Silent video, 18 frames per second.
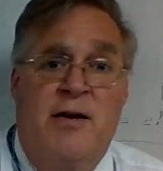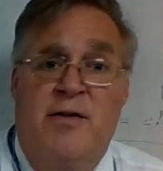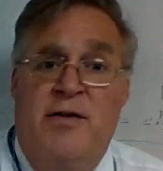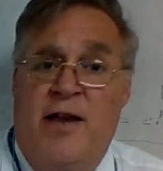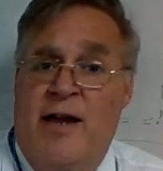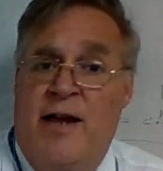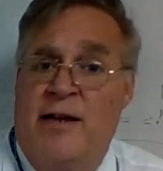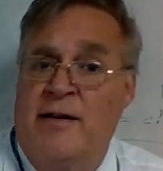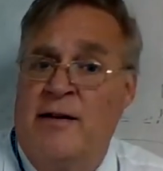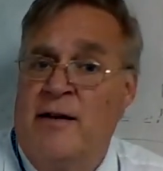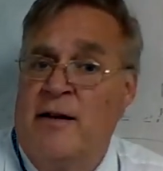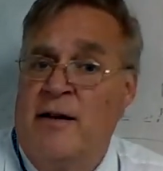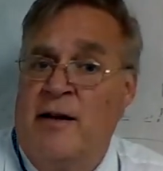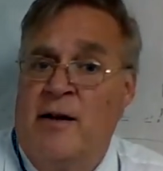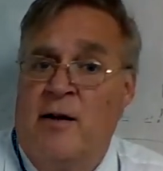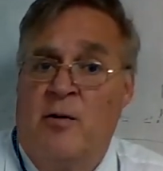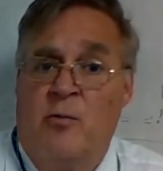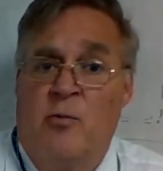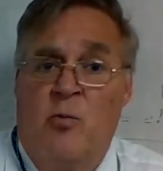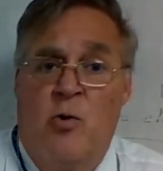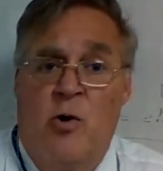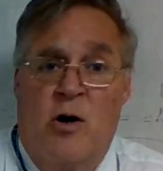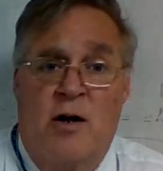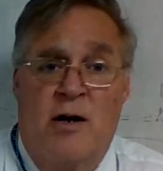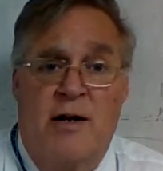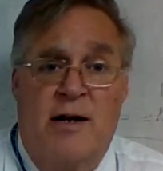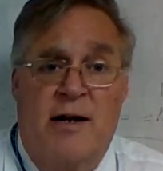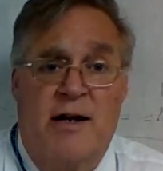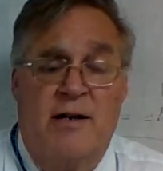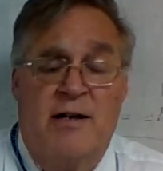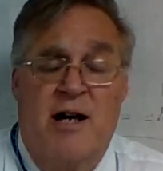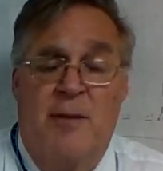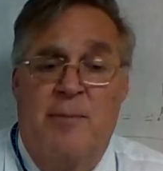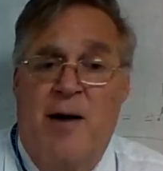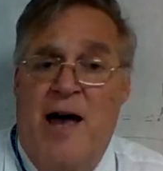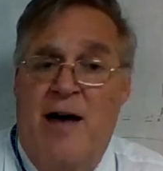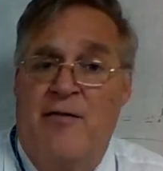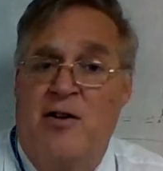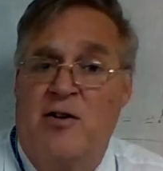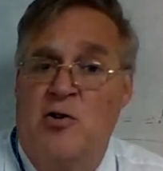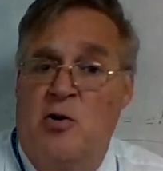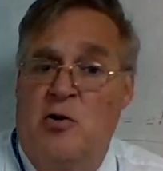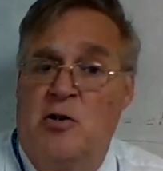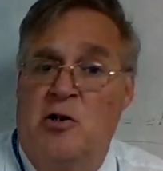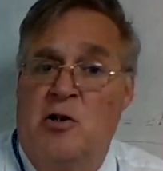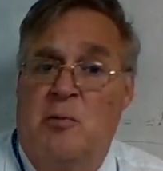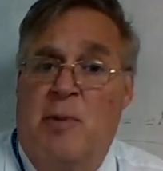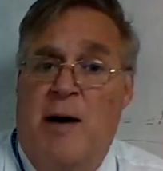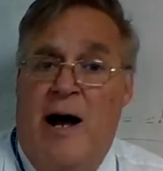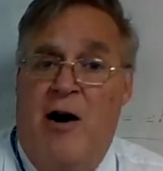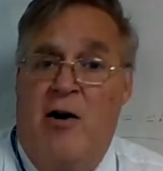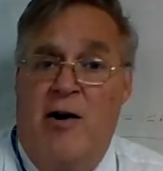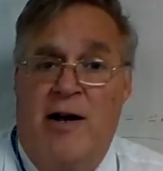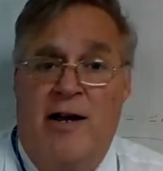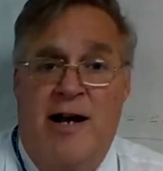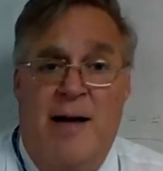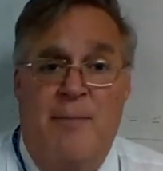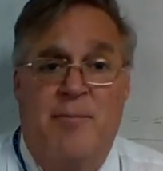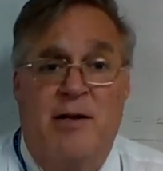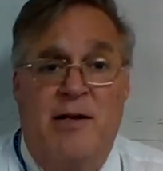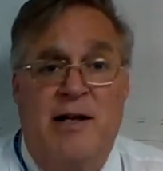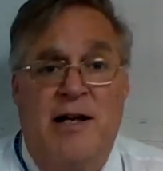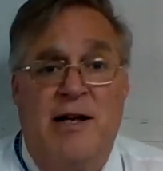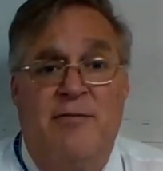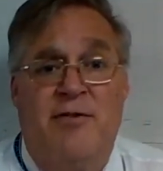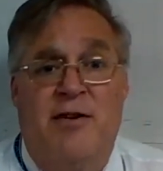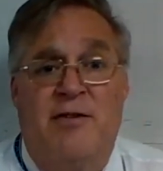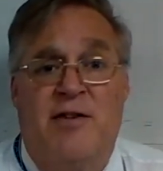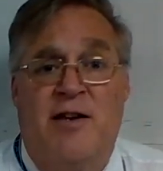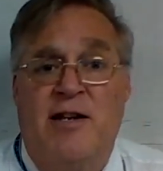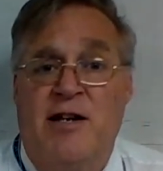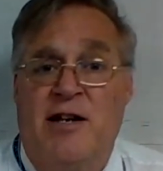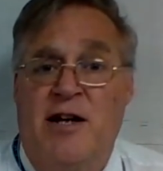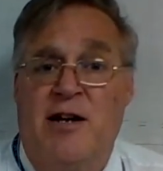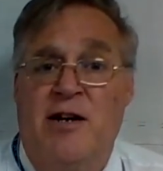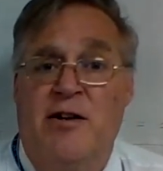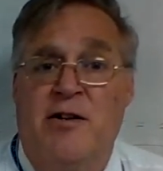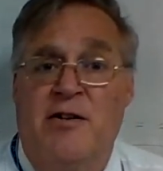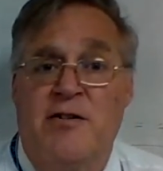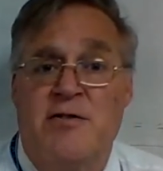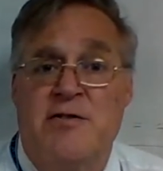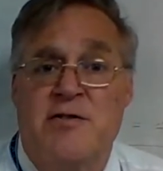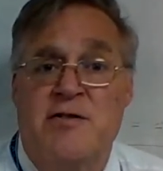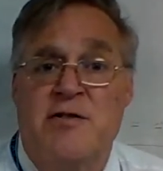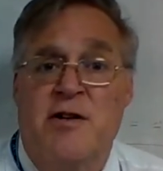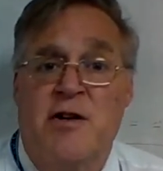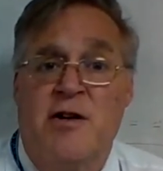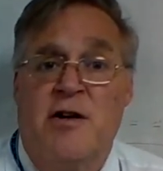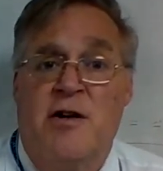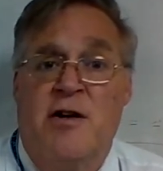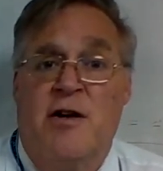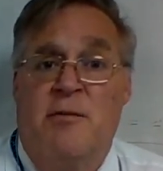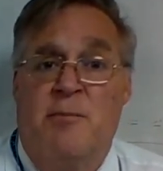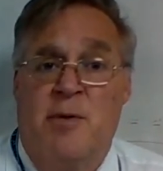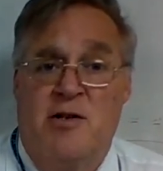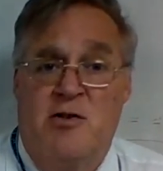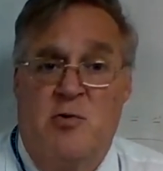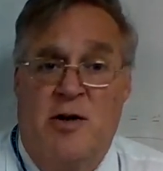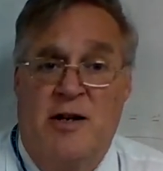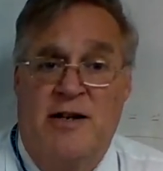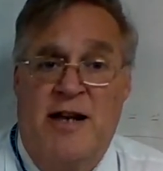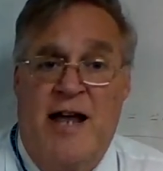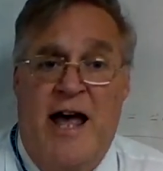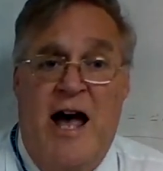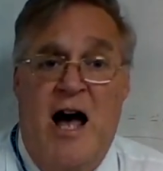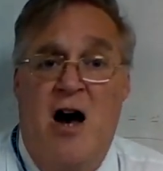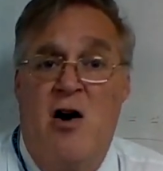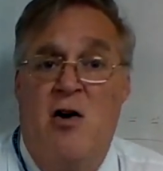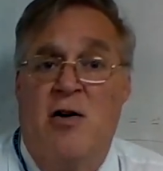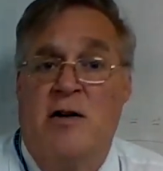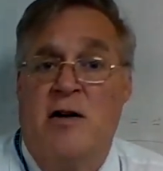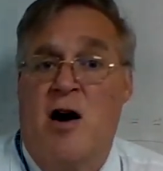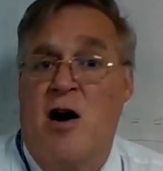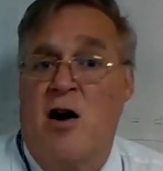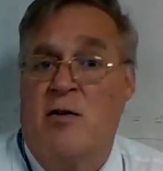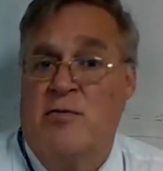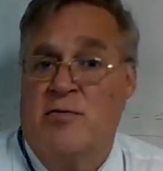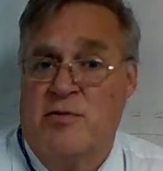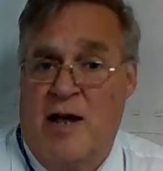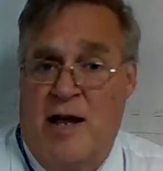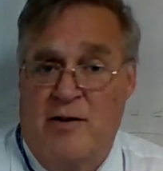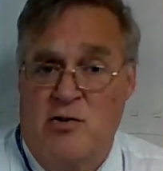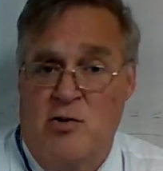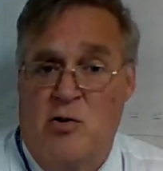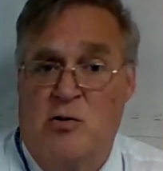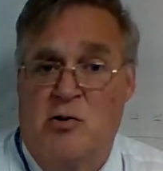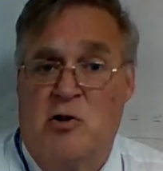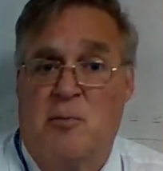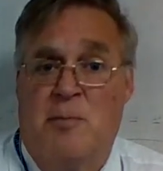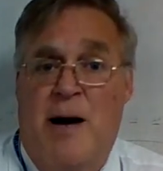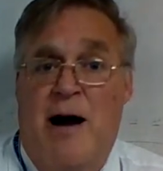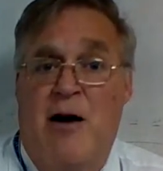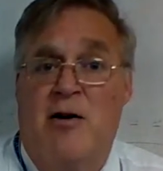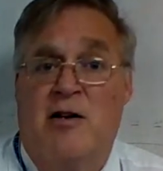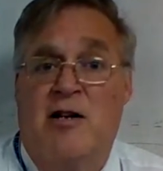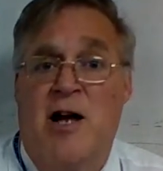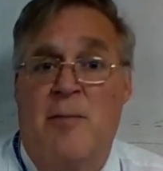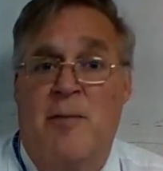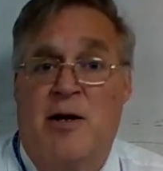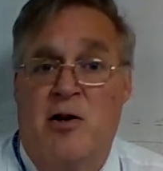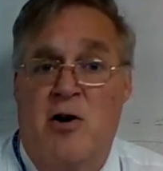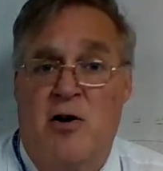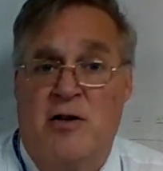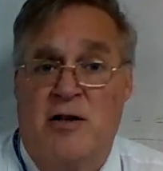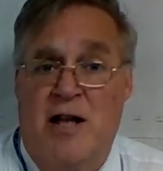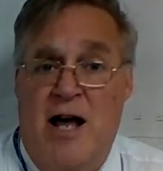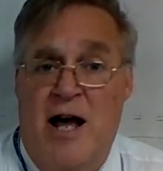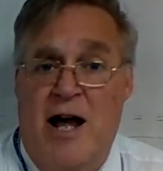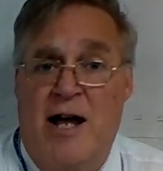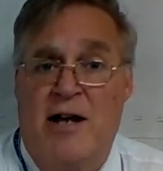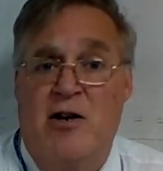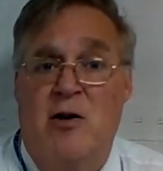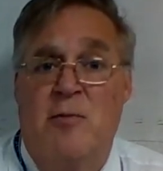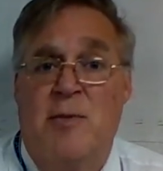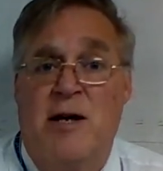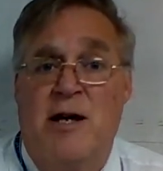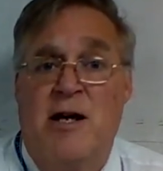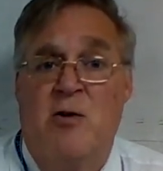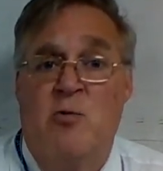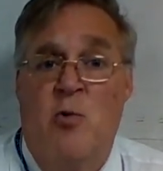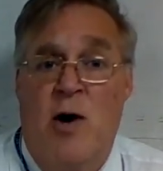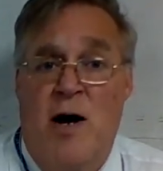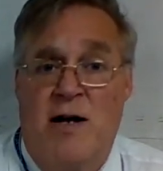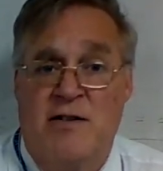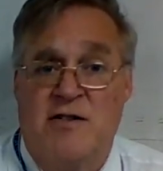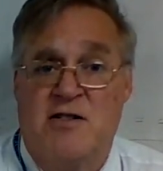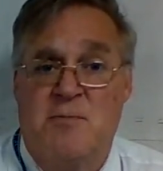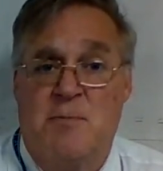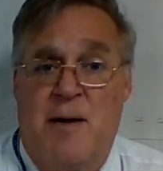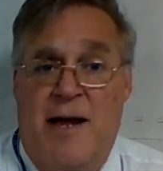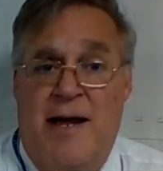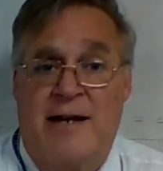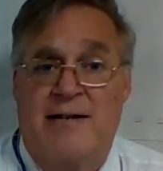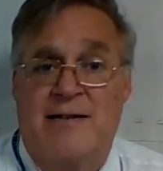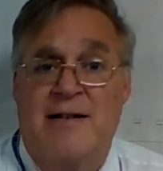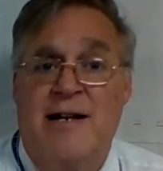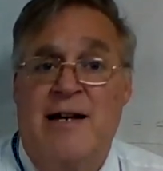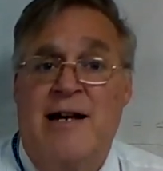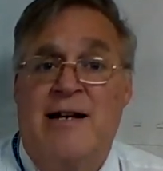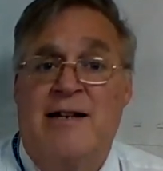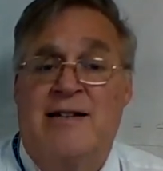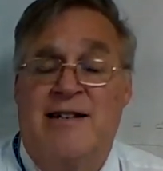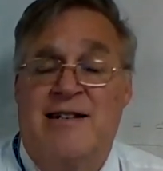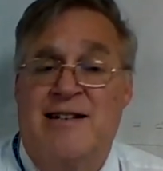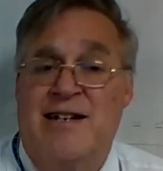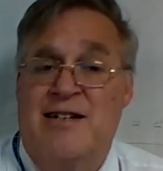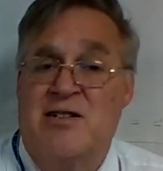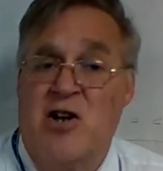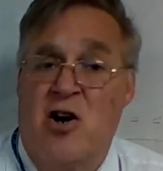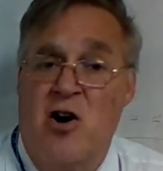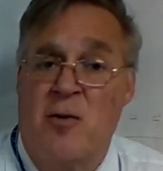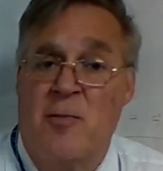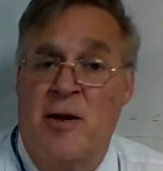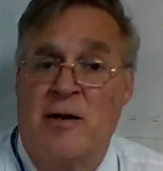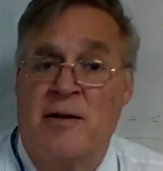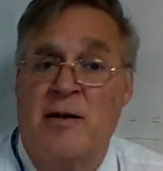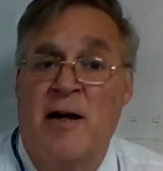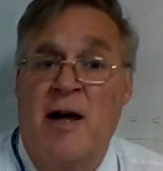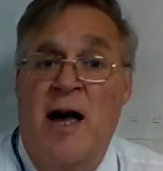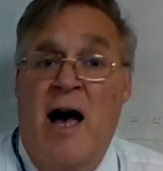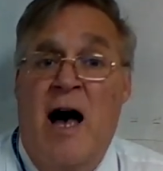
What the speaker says: then we're going to end up having nuclear power. And I believe that the years between now and nuclear power coming online are being well spent to determine